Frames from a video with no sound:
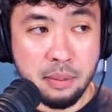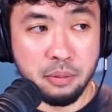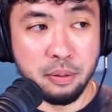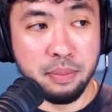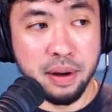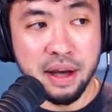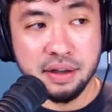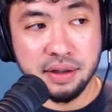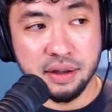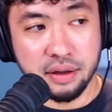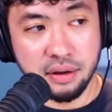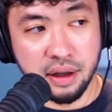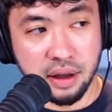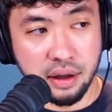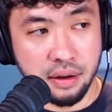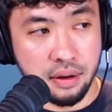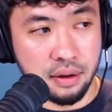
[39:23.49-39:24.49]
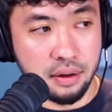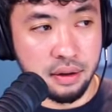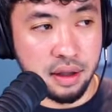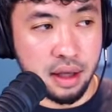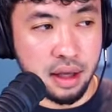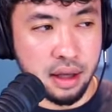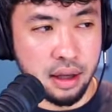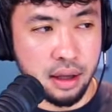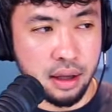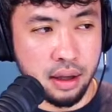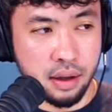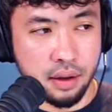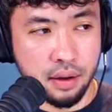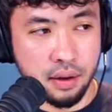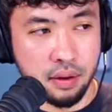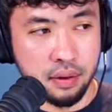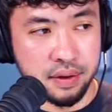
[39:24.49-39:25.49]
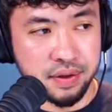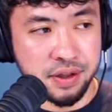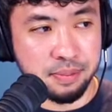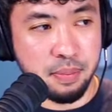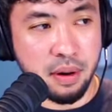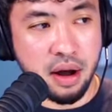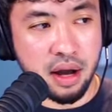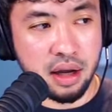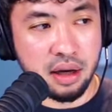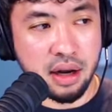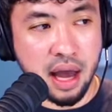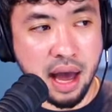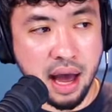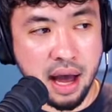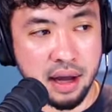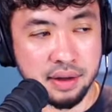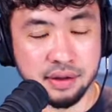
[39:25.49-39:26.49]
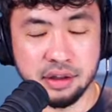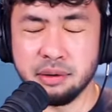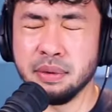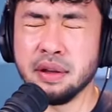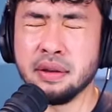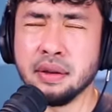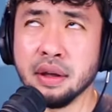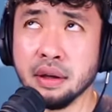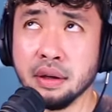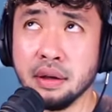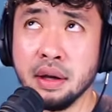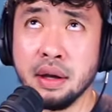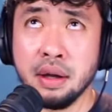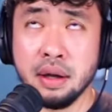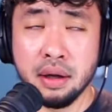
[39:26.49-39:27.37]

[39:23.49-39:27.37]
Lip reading: but basically the spine has, let me think,